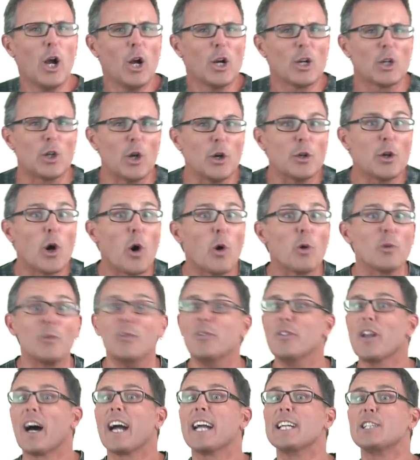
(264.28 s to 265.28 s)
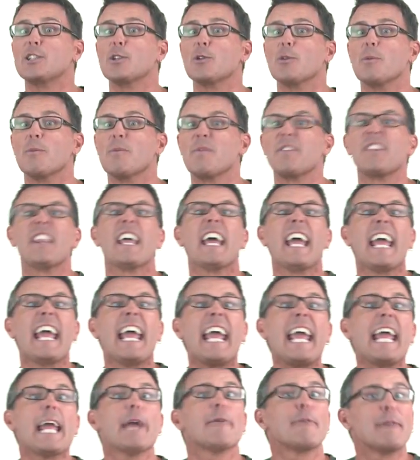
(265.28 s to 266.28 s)
Good old Nigel, the
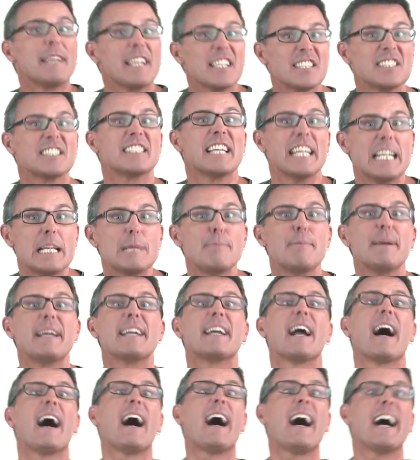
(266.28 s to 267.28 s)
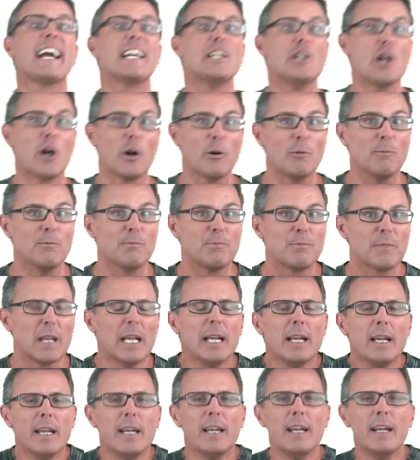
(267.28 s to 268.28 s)
hairiest guinea pig I know.
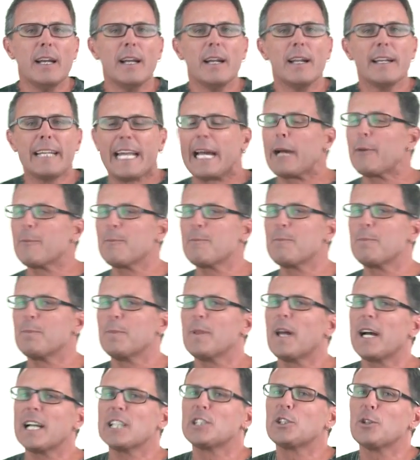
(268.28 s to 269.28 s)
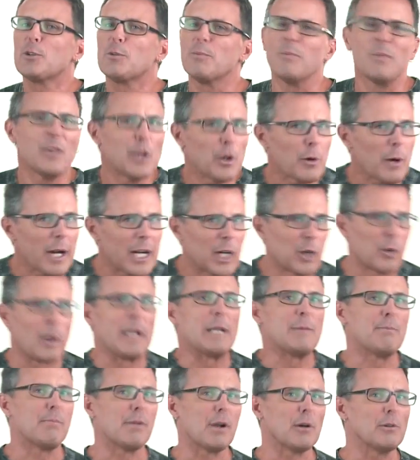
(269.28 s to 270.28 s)
Now, Nigel, you're a
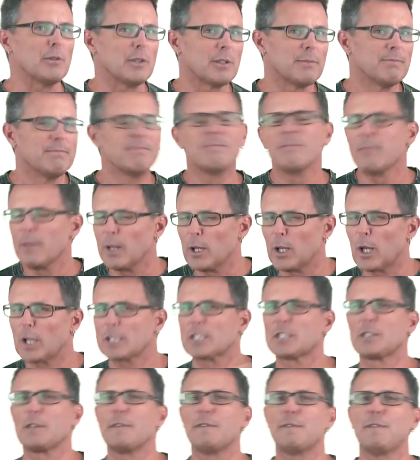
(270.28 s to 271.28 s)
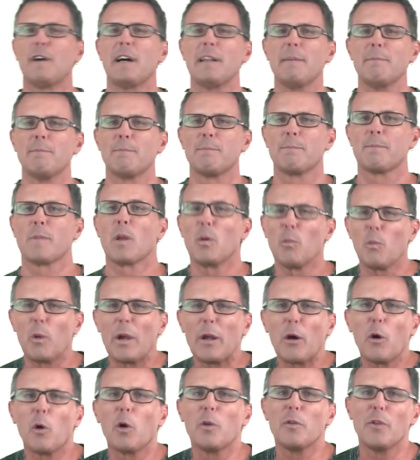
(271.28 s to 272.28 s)
great bloke. Lots of fun. We
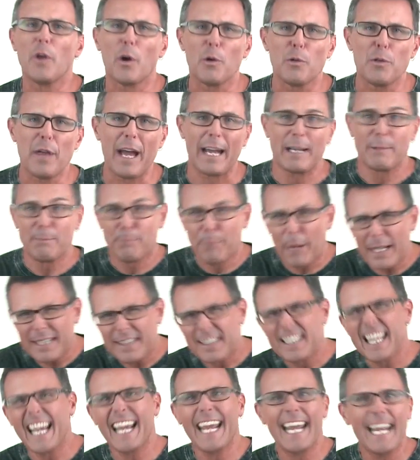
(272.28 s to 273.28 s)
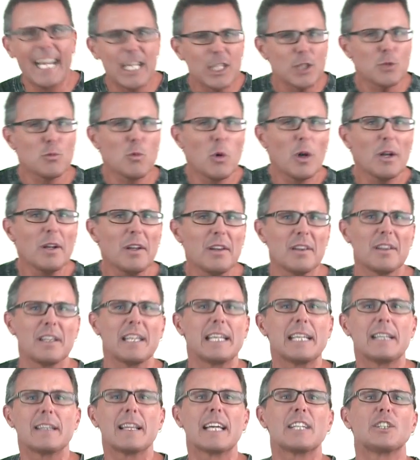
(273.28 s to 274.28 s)
all know that. But there is one
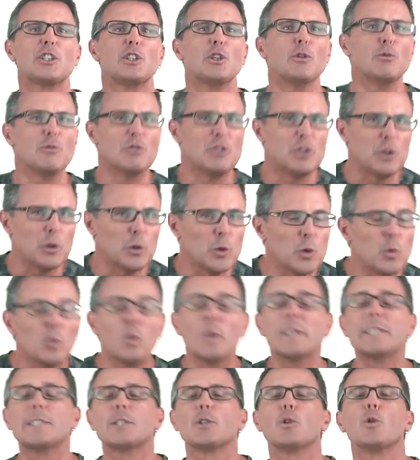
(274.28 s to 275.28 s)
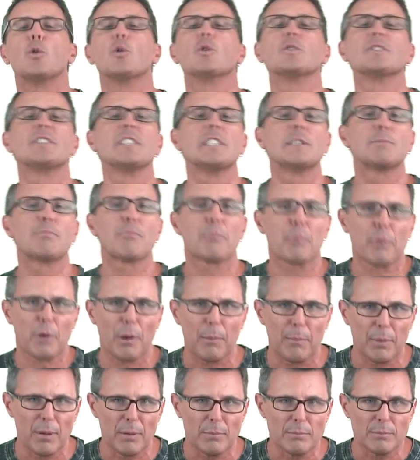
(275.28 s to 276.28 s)
thing that you do which causes
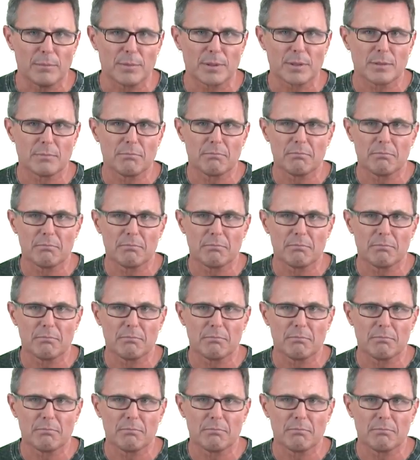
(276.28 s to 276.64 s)
problems.